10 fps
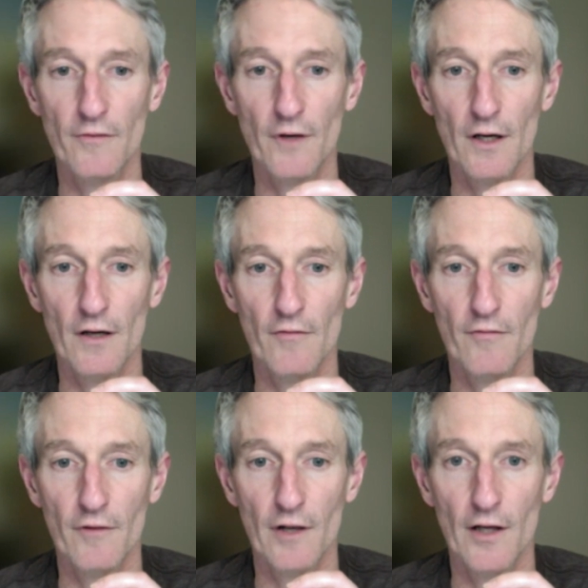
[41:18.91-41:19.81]
of
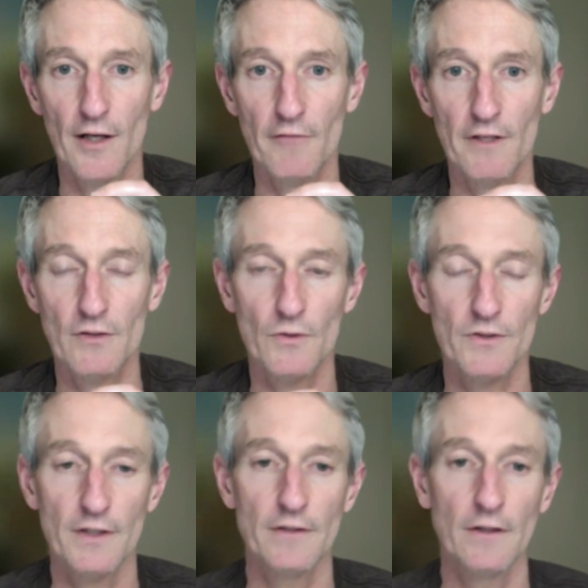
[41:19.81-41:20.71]
learning
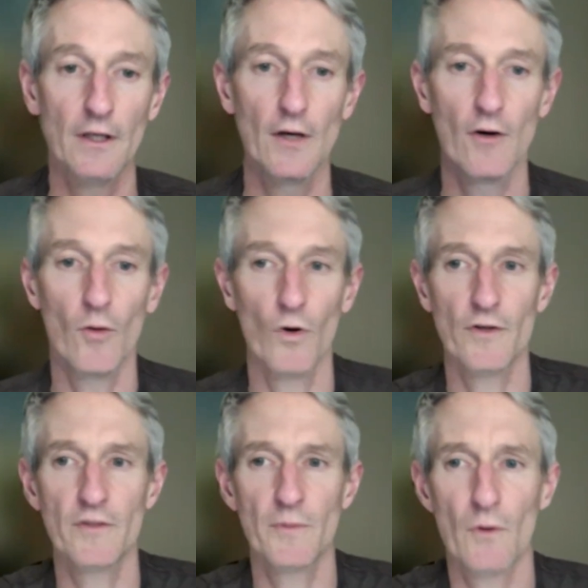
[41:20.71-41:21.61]
resources on what
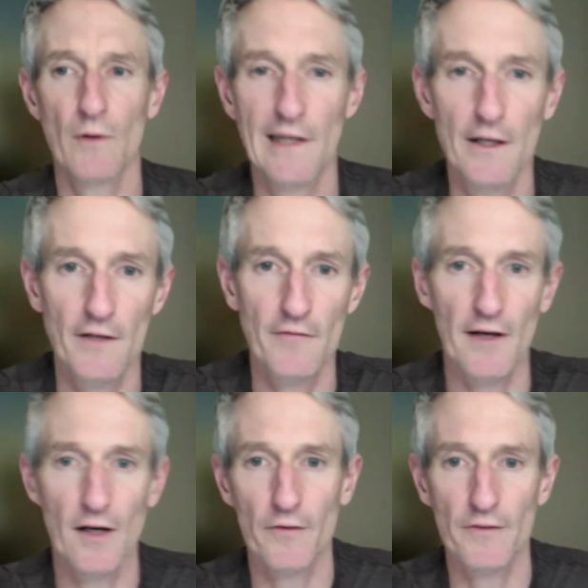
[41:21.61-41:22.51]
used to be called e-learning for health,